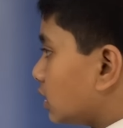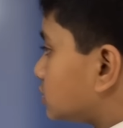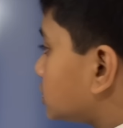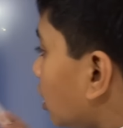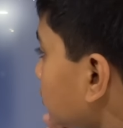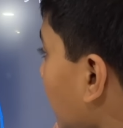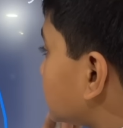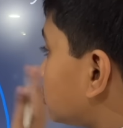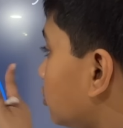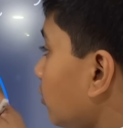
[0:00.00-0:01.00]
So
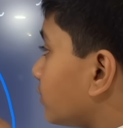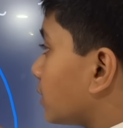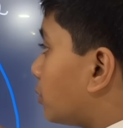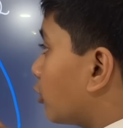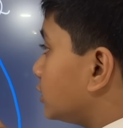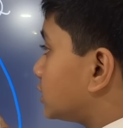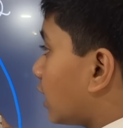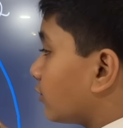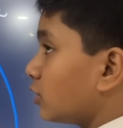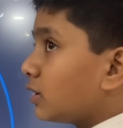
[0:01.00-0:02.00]
that's 2 of the points
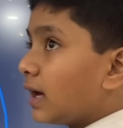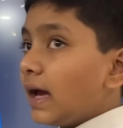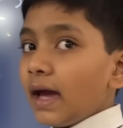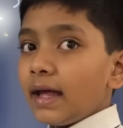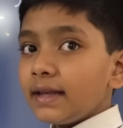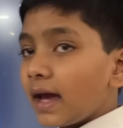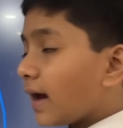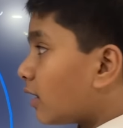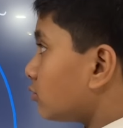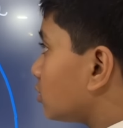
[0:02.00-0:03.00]
covered. And
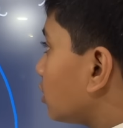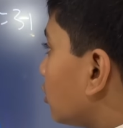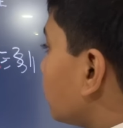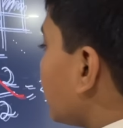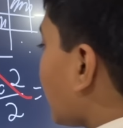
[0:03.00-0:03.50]
now we